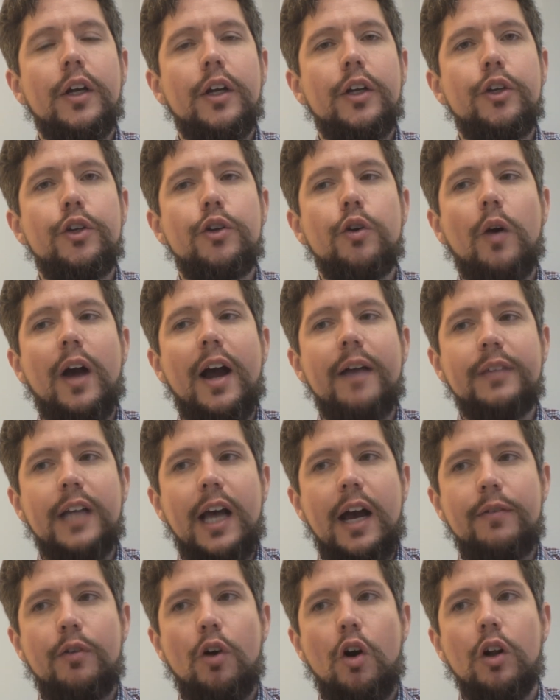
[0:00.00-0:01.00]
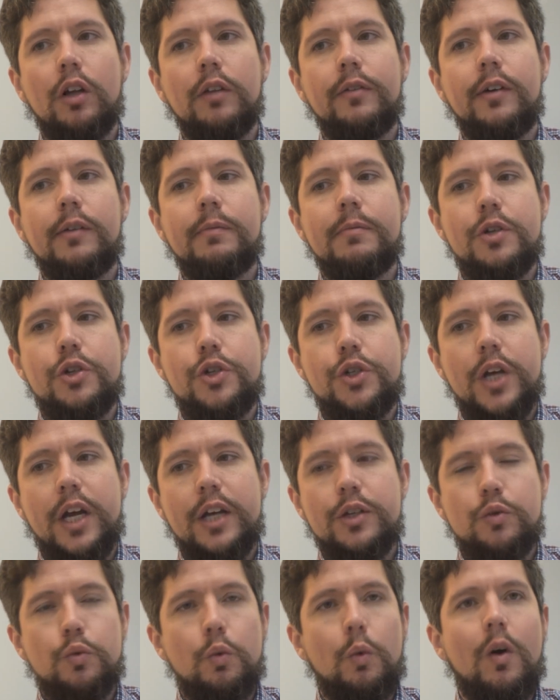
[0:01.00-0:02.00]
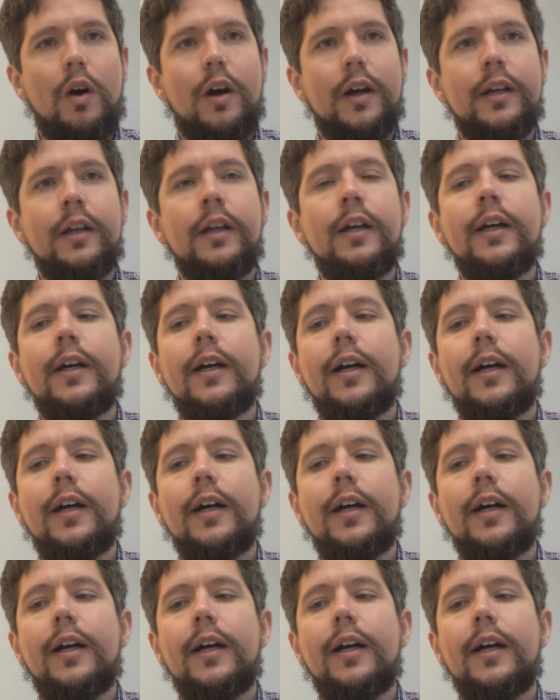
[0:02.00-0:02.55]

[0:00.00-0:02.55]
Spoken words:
You don't have to have all of them, just one,